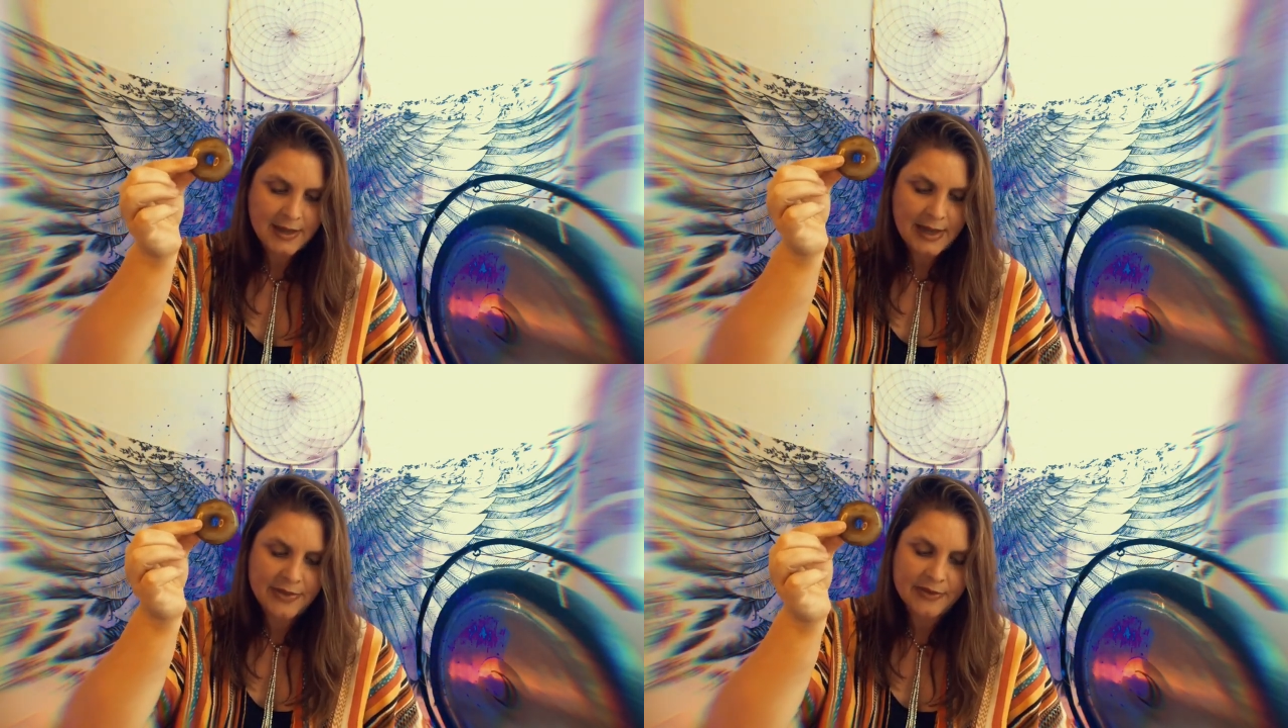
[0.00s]

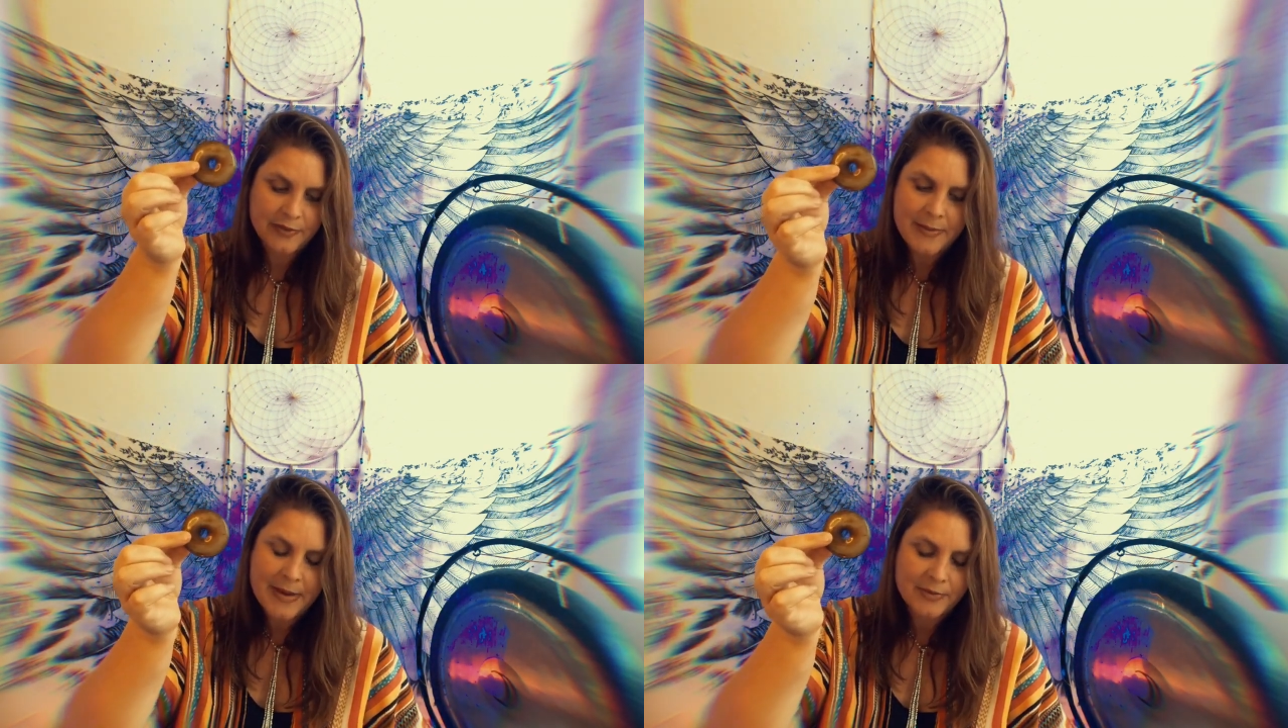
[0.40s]
and the
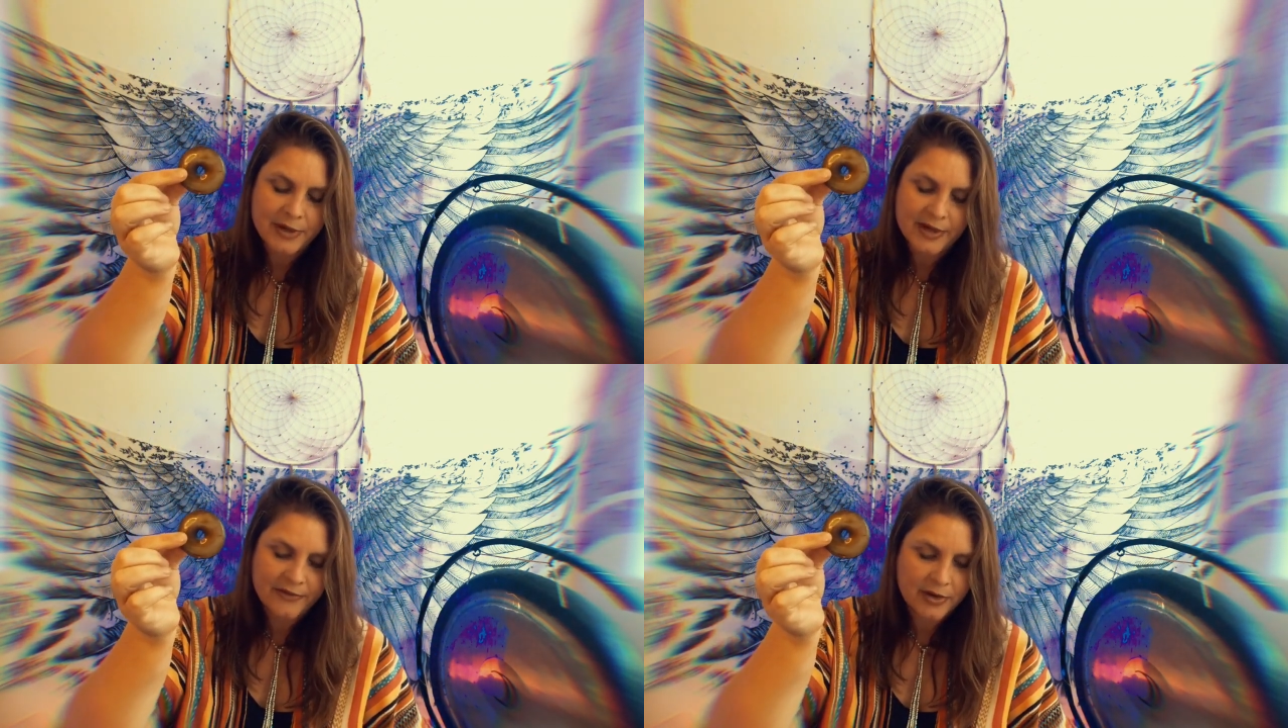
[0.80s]

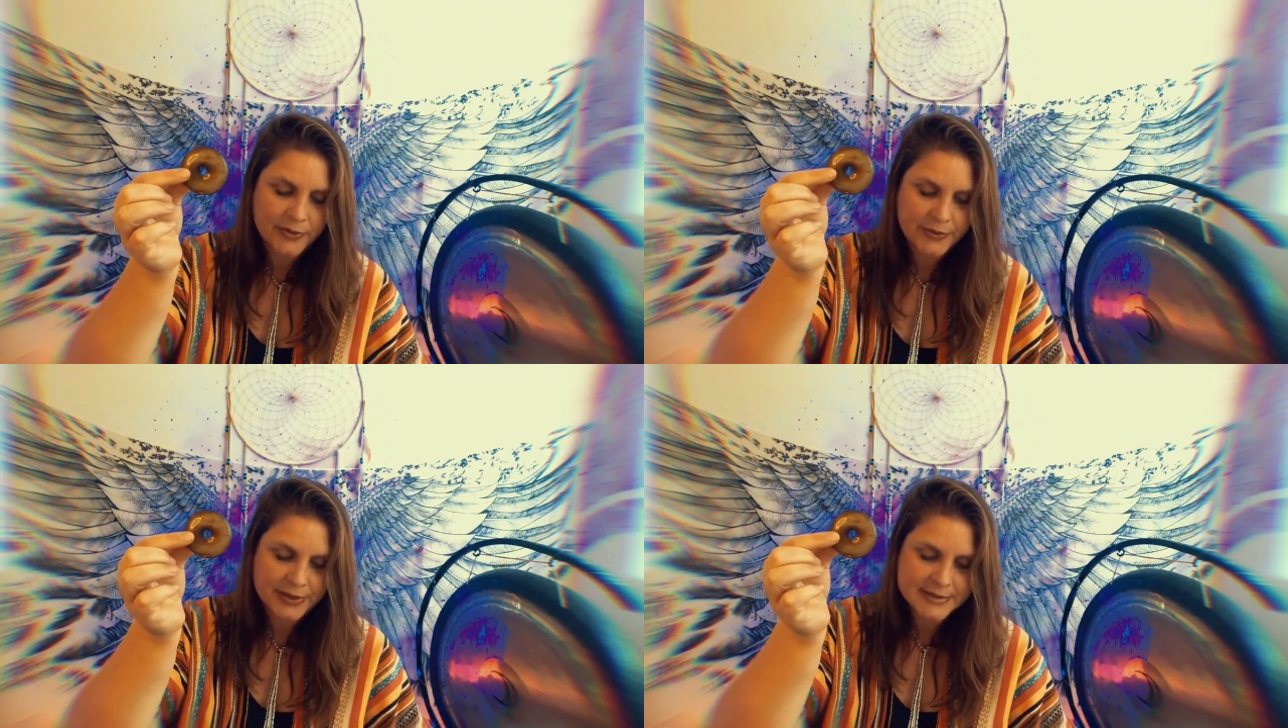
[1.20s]
remembering of our
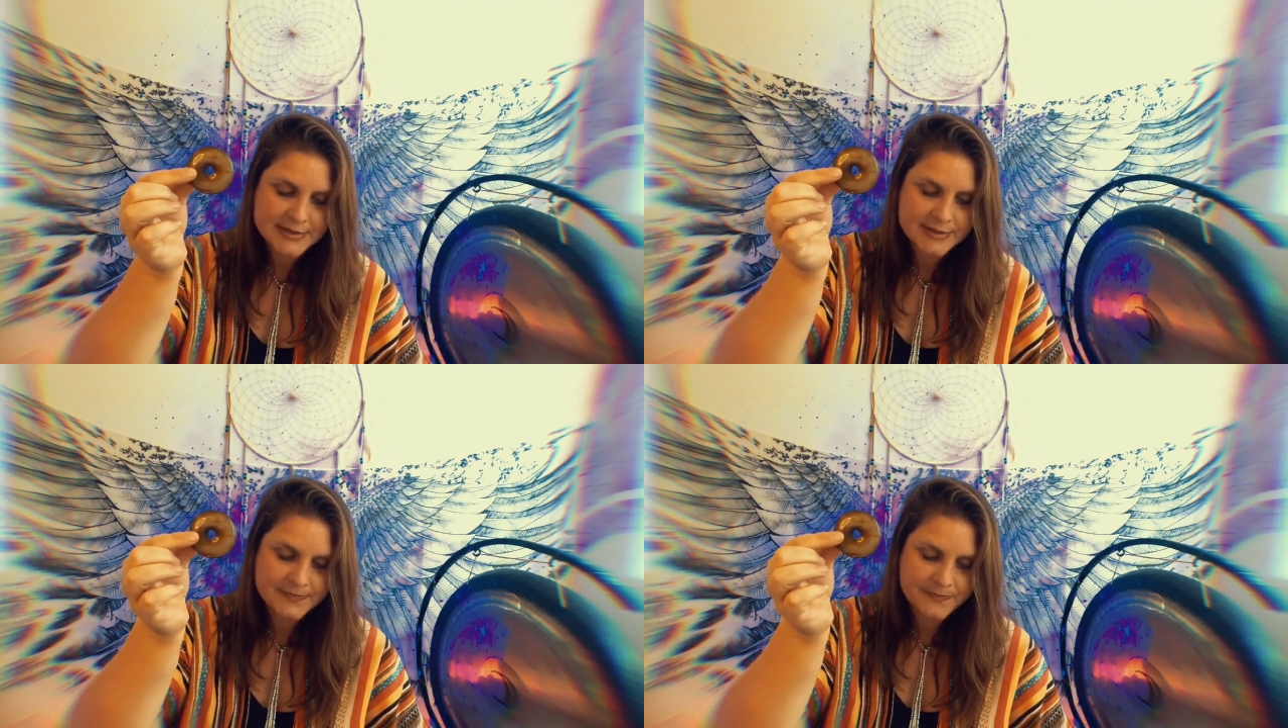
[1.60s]

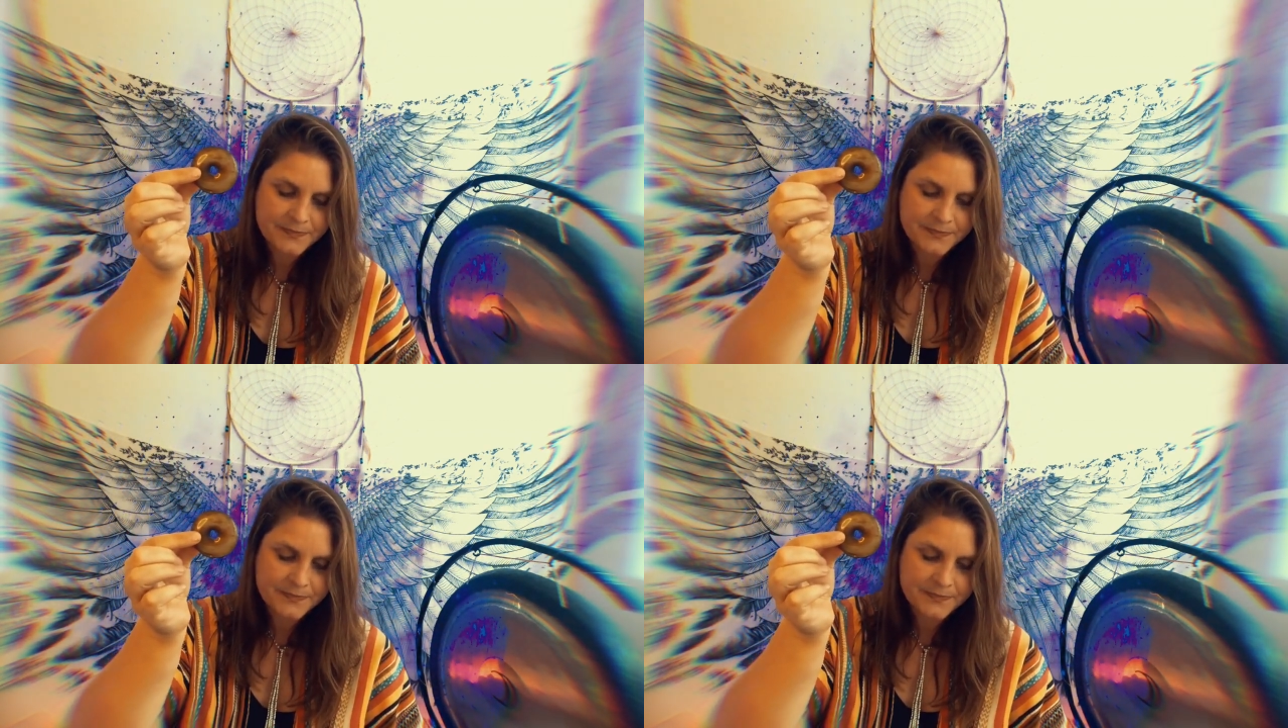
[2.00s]
wholeness.